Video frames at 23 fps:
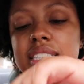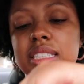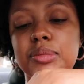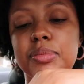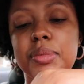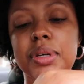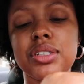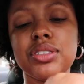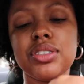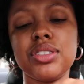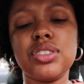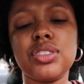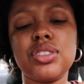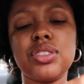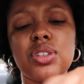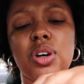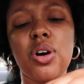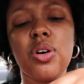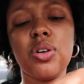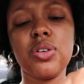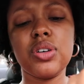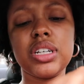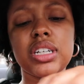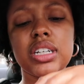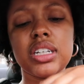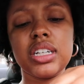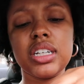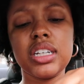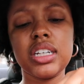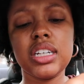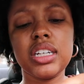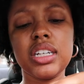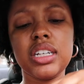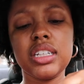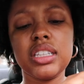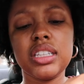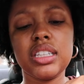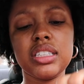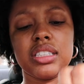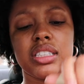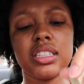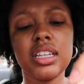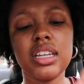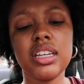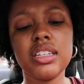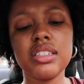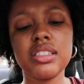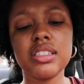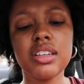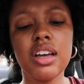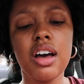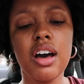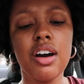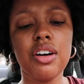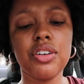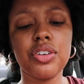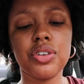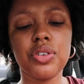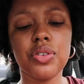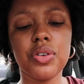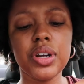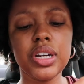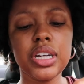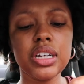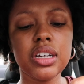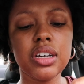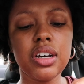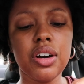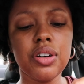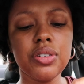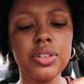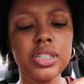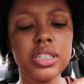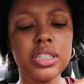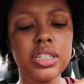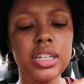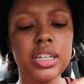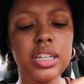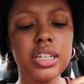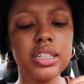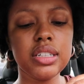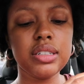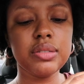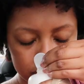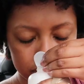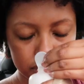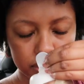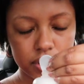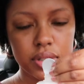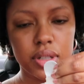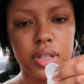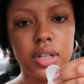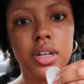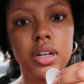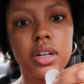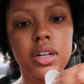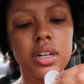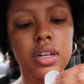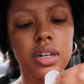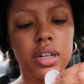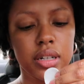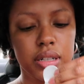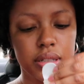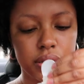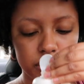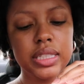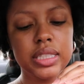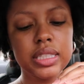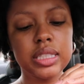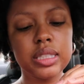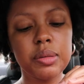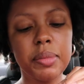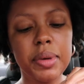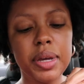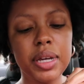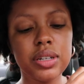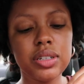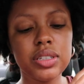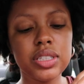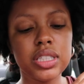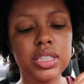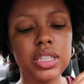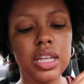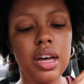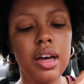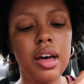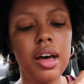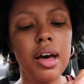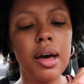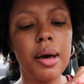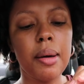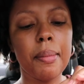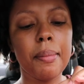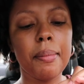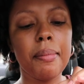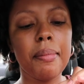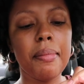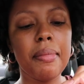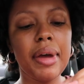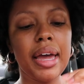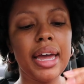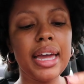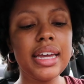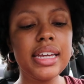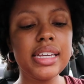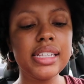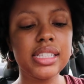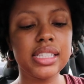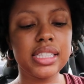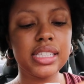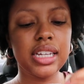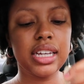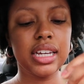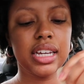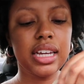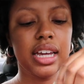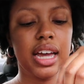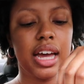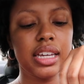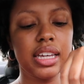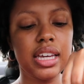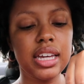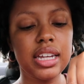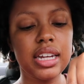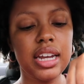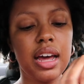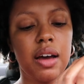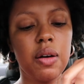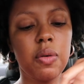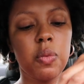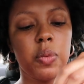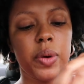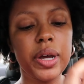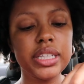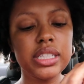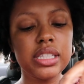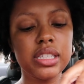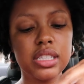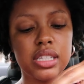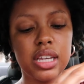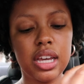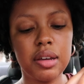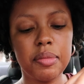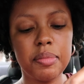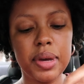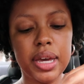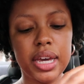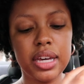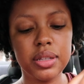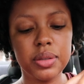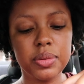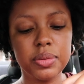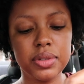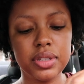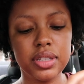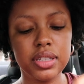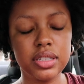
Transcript: it smells so good. The scent is called Green Coconut. Oh, it smells amazing. I cannot wait to take a bath with